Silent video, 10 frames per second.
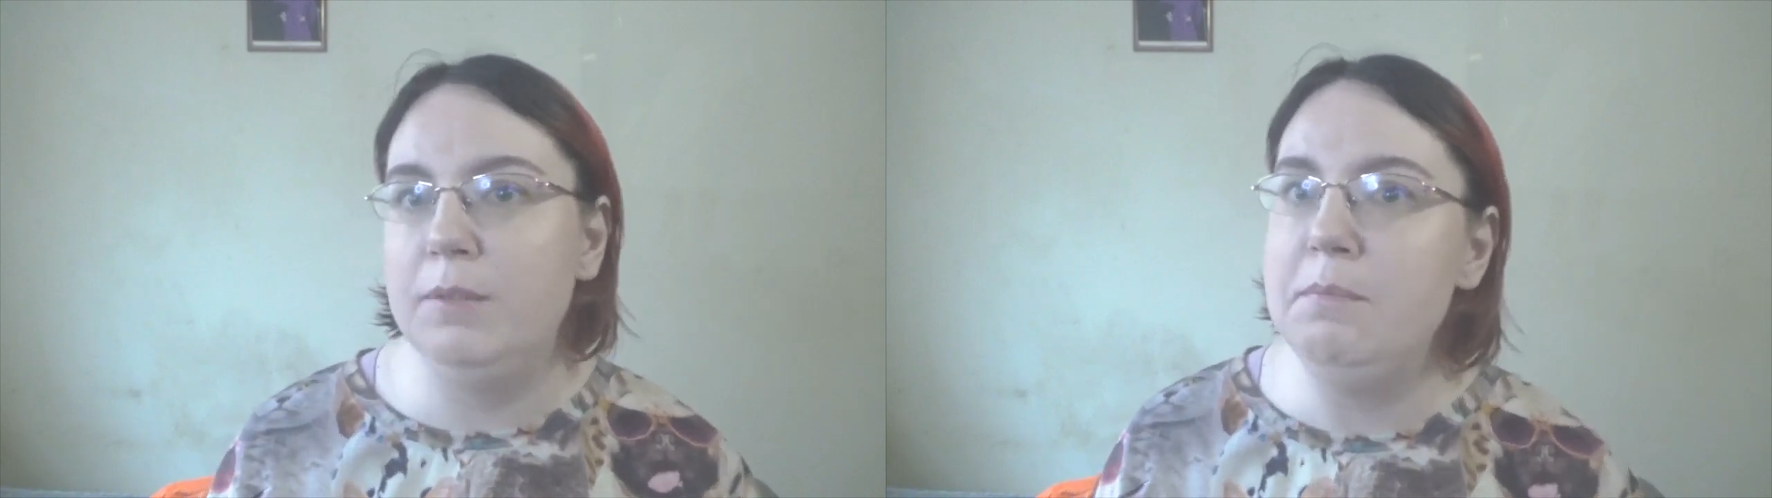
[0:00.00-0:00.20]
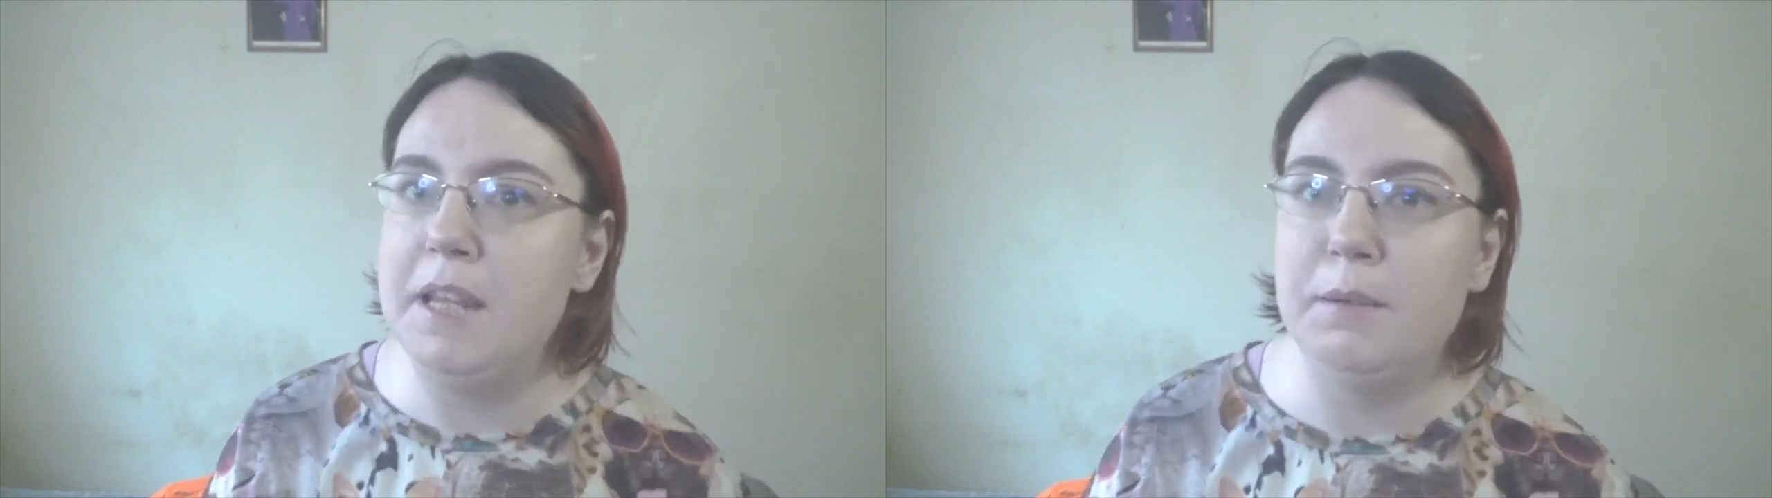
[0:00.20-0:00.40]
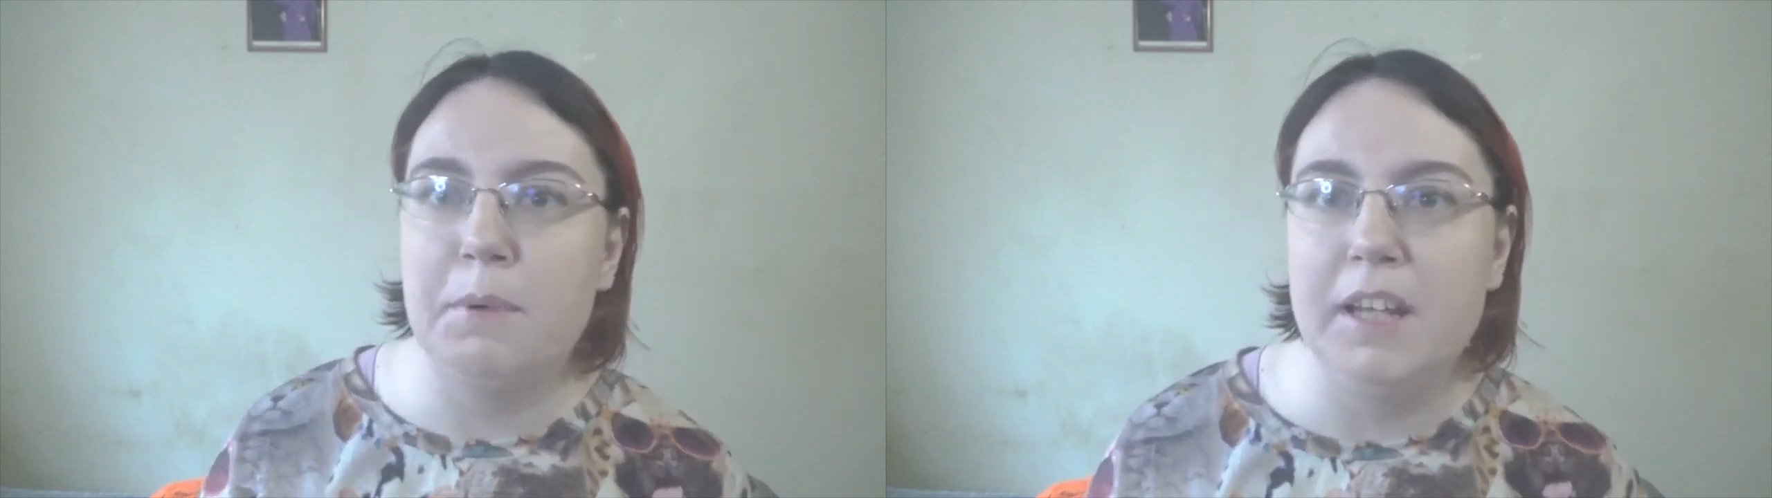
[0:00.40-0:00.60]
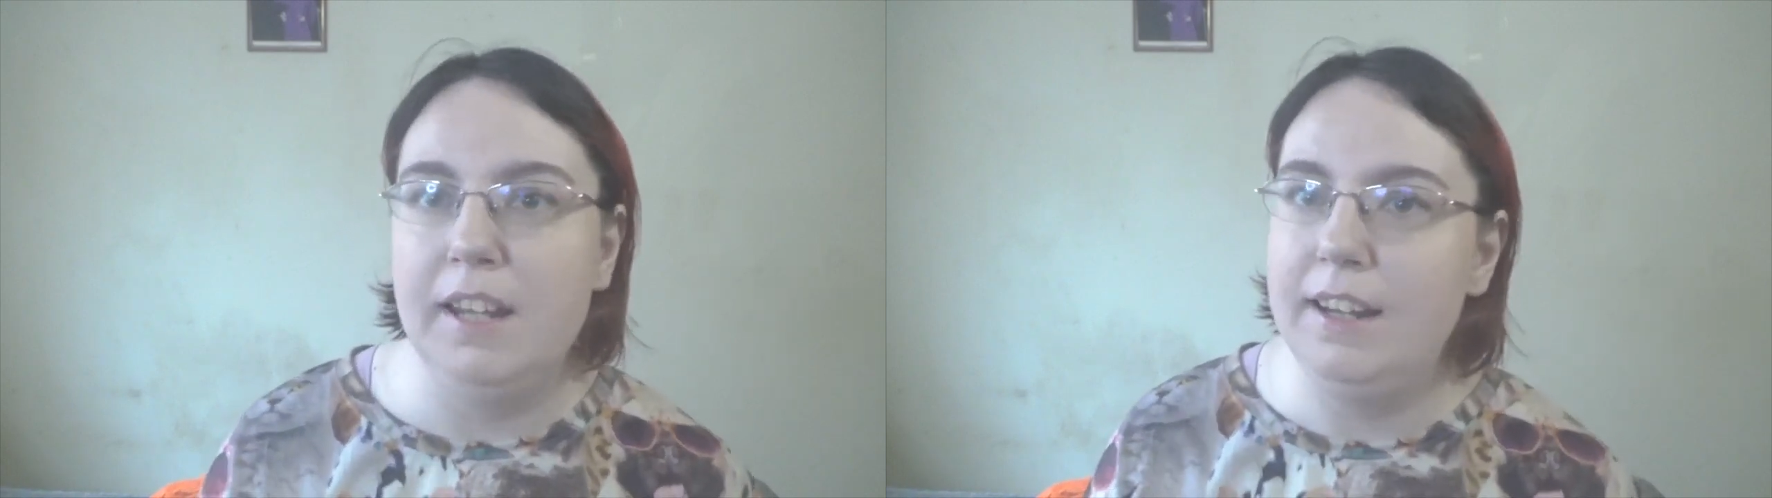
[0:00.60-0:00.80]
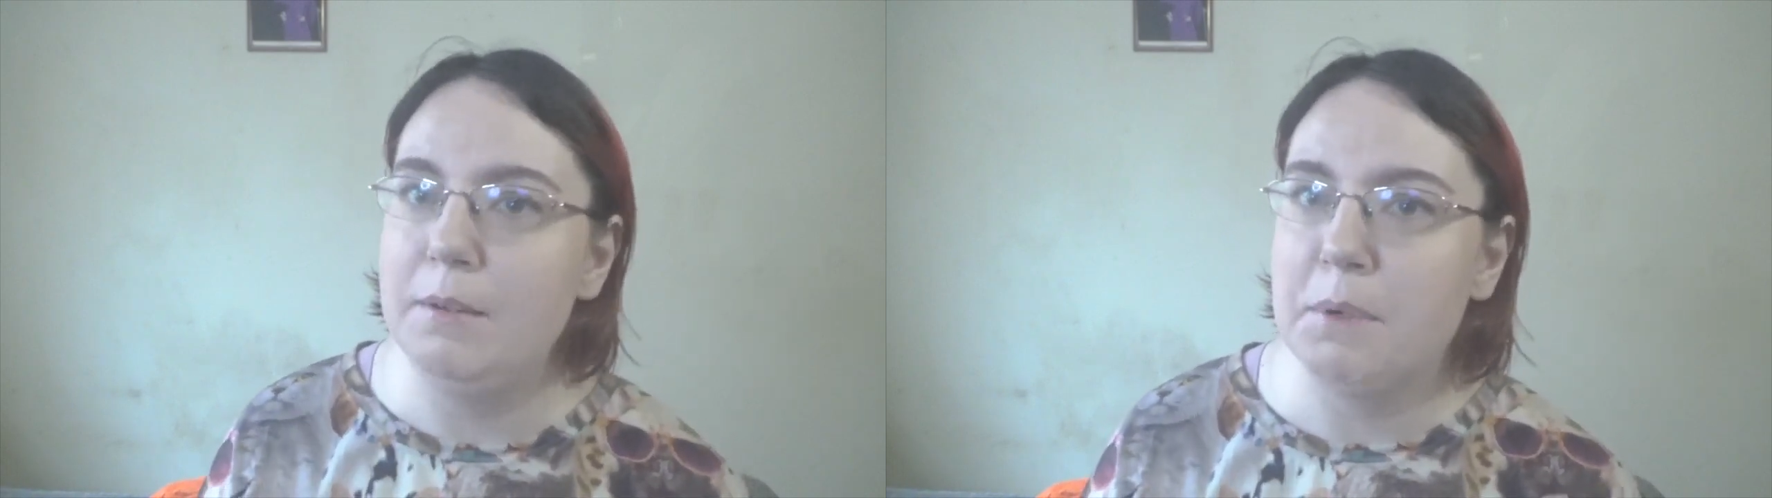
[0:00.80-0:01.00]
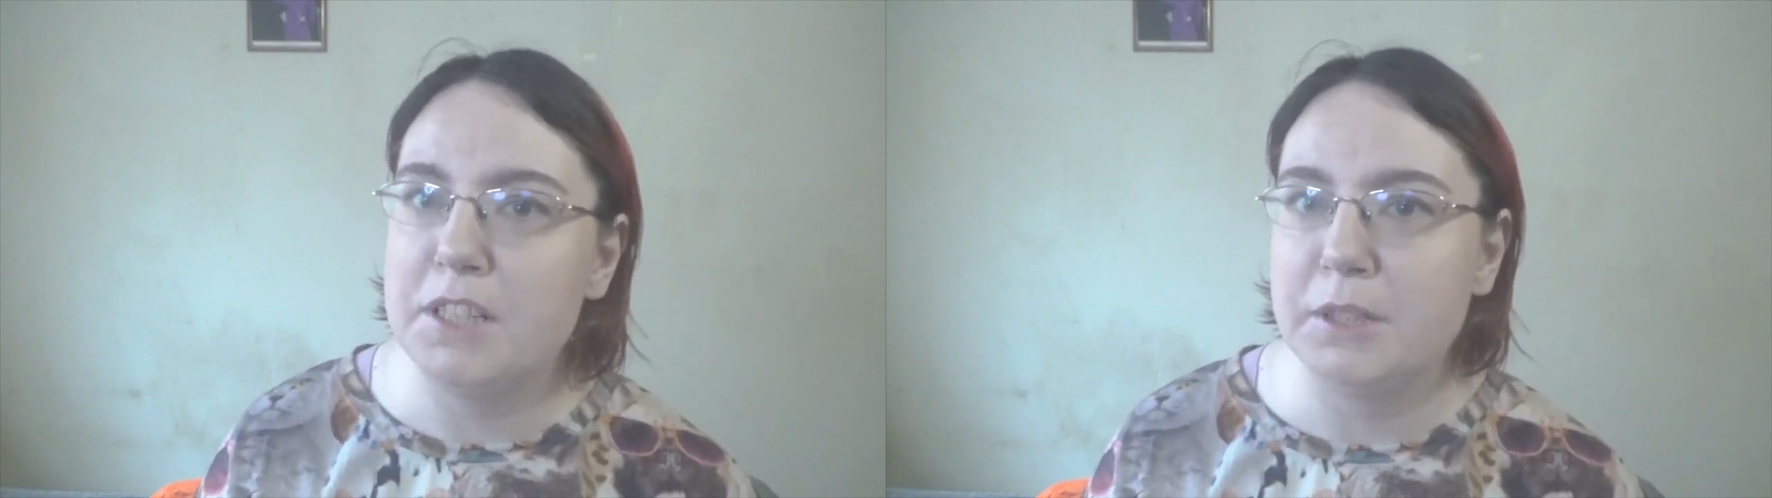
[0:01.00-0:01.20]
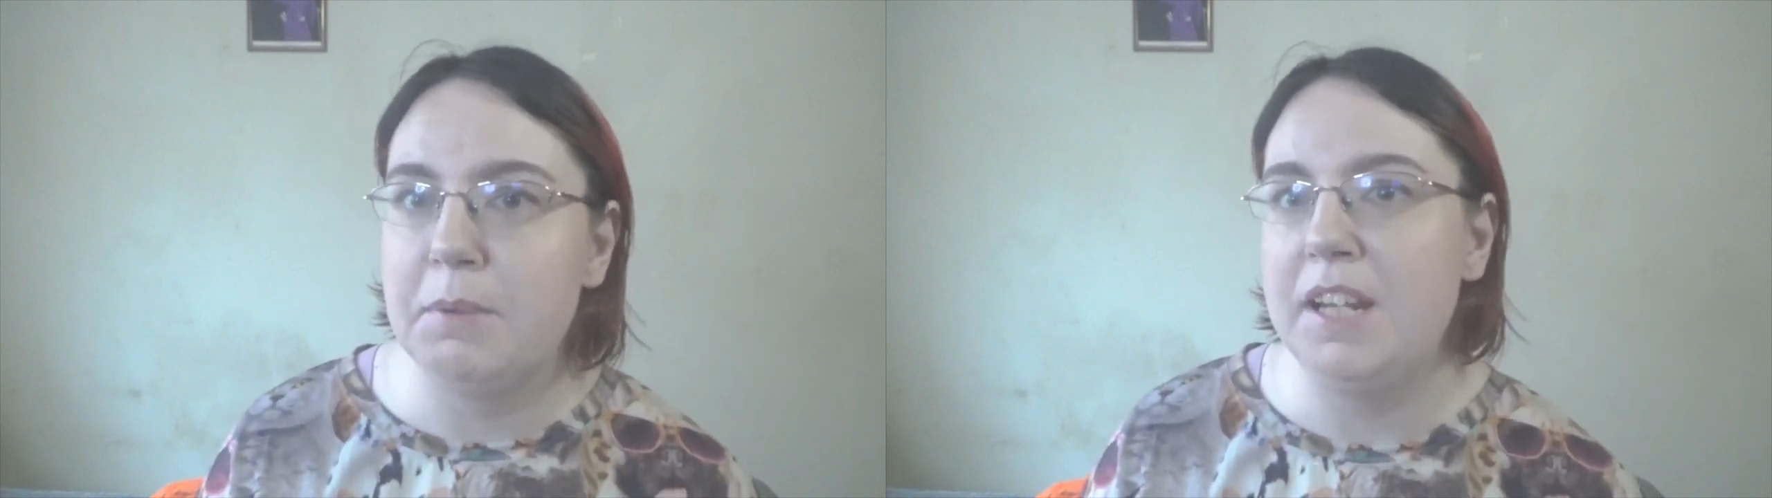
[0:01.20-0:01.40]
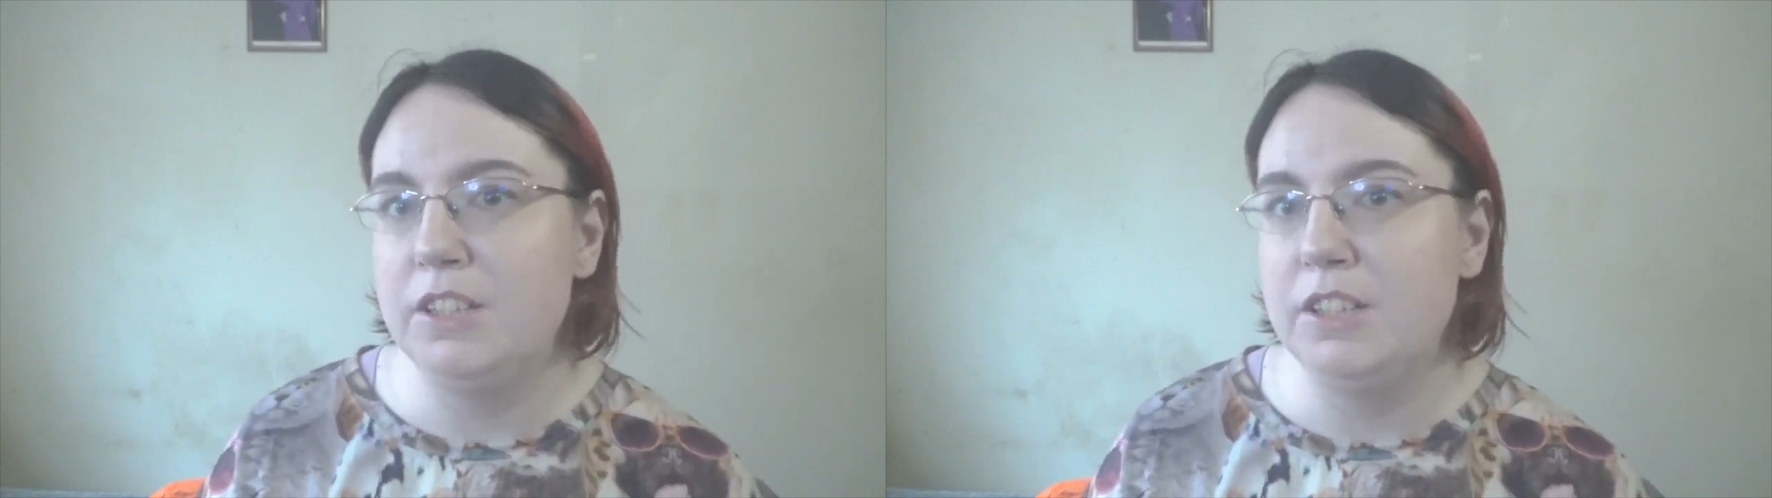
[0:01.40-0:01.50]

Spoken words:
me to put in a project plan,